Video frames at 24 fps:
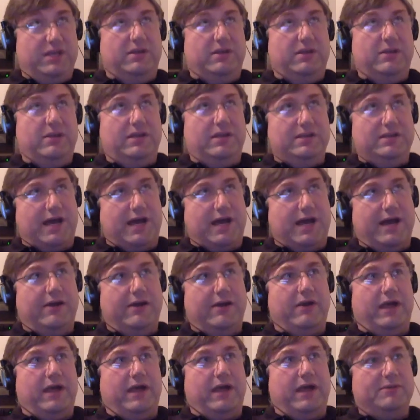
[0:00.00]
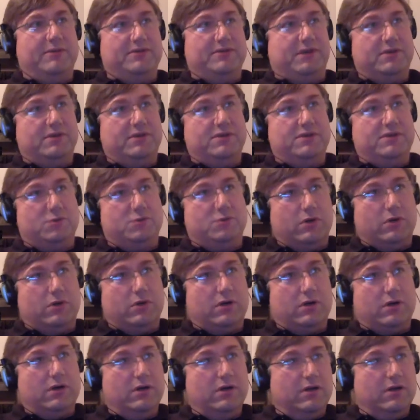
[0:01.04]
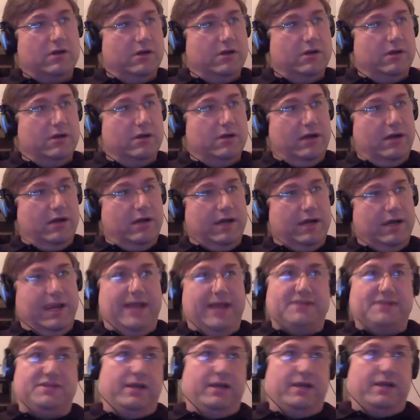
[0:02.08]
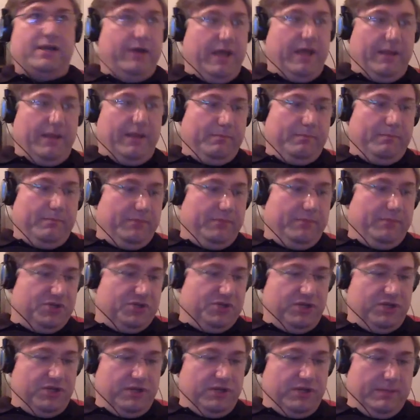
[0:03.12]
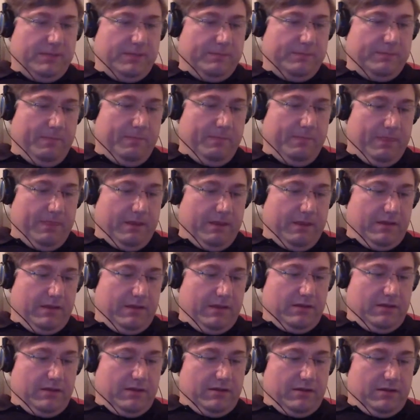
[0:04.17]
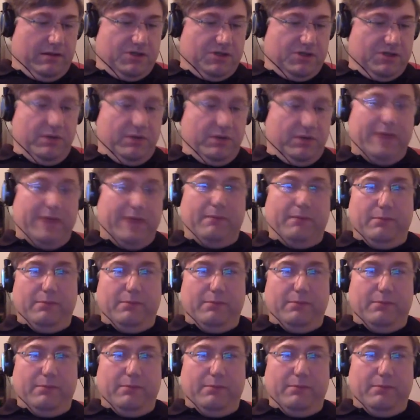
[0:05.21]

in the entire Amazon store. I can't say her name, but she read my